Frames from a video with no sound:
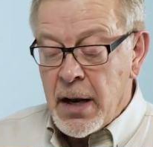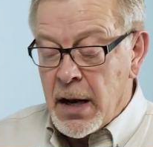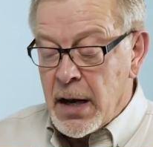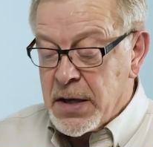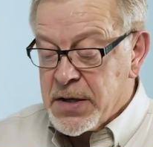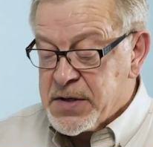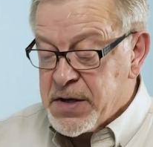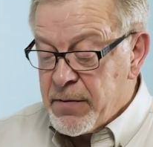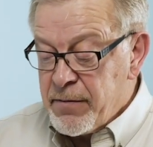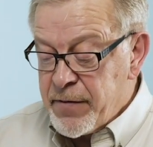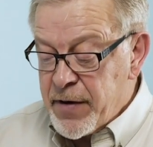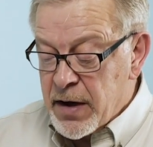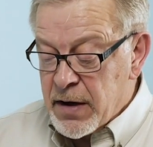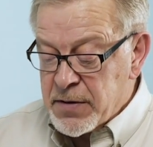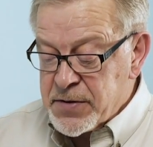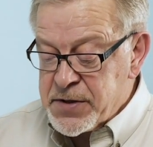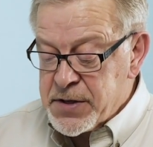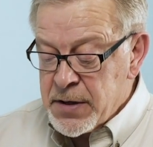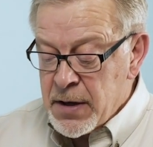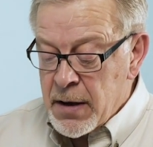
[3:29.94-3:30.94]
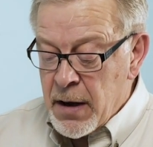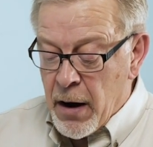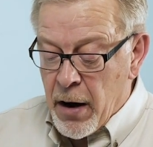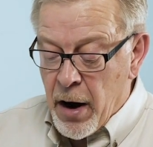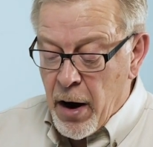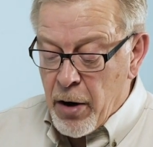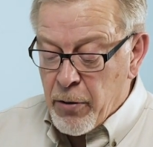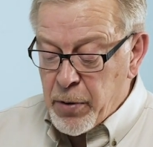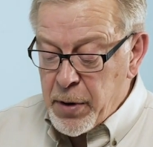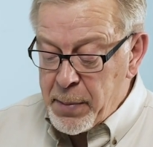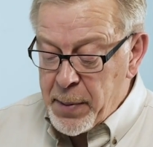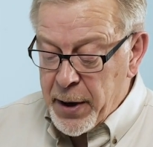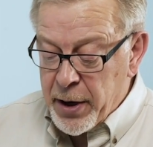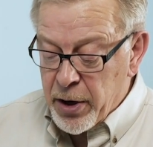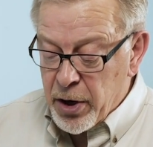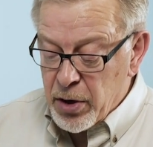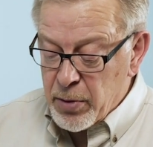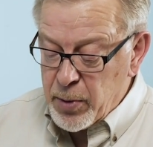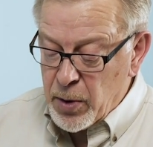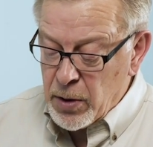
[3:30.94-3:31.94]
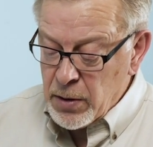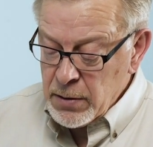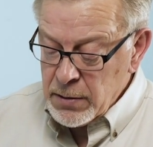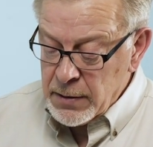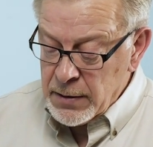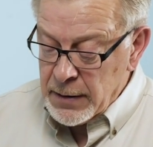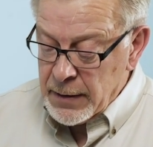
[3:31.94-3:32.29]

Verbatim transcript: Now, some valves are repairable.